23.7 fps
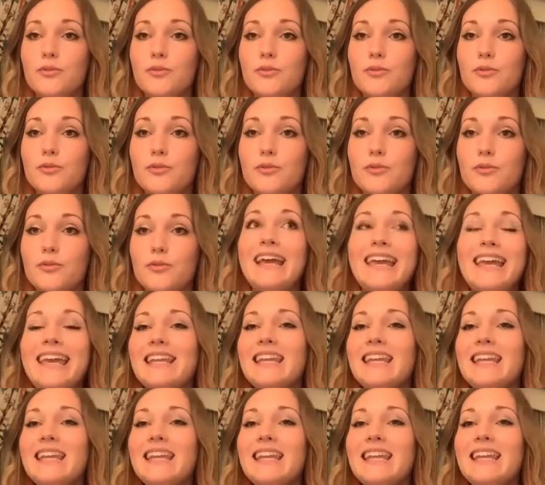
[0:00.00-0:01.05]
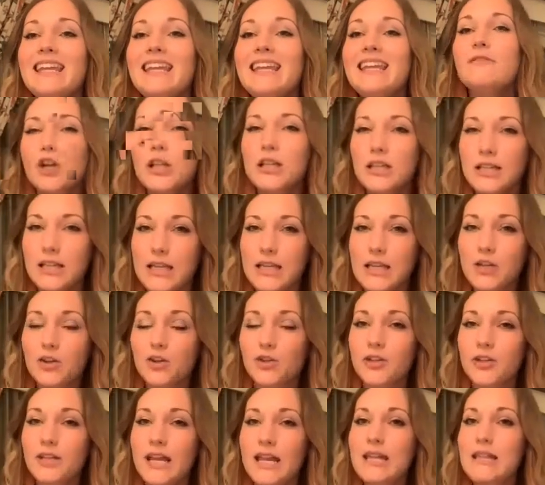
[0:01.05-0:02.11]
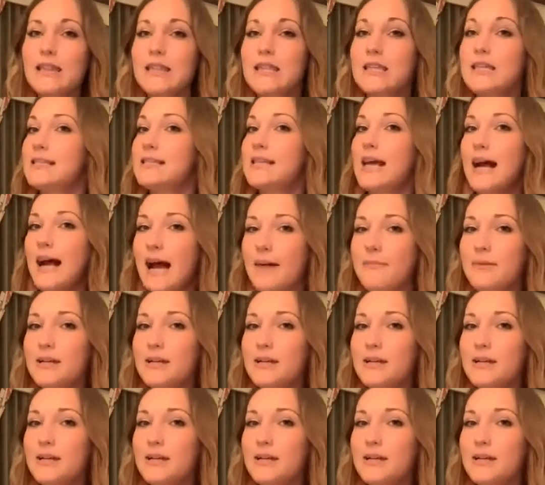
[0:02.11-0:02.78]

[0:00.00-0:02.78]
And you like inadvertently create these